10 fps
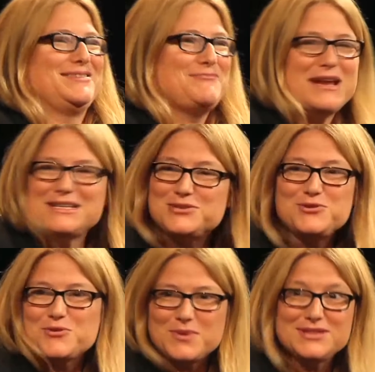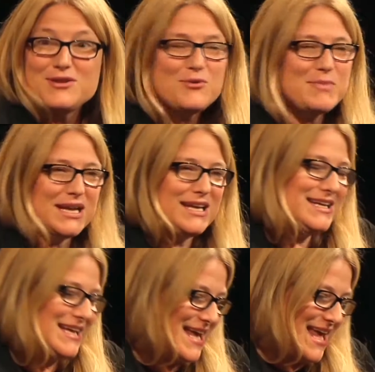Went to New York with no money.
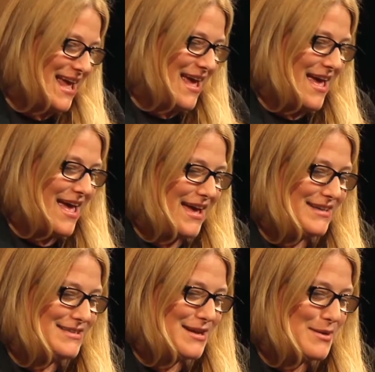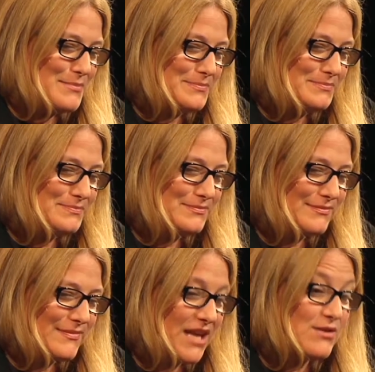And
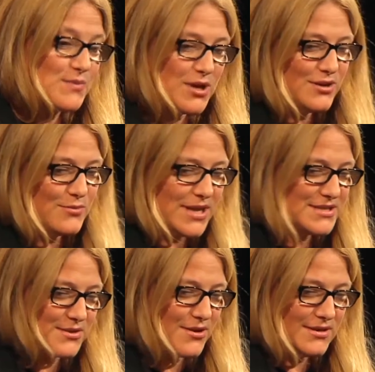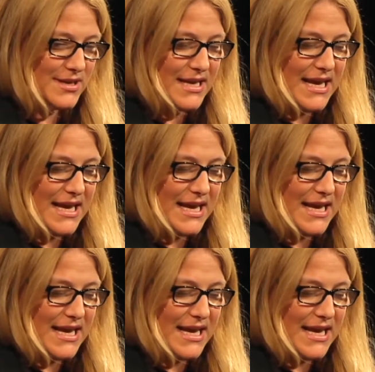I was working in a restaurant,